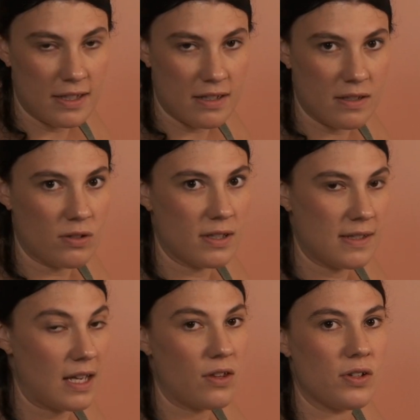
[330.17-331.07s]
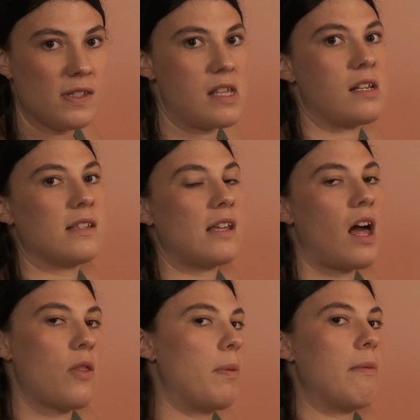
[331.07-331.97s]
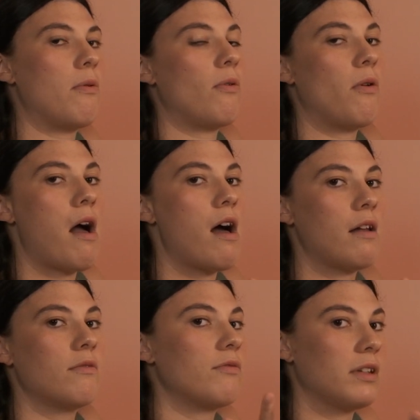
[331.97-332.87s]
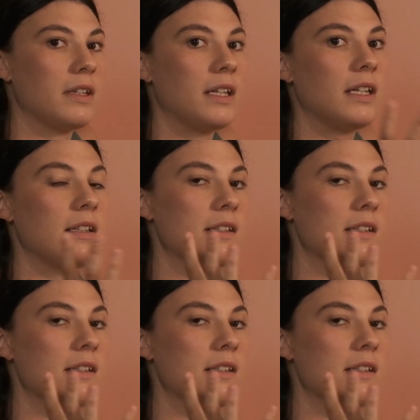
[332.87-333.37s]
It's to sort of see those things that other people aren't really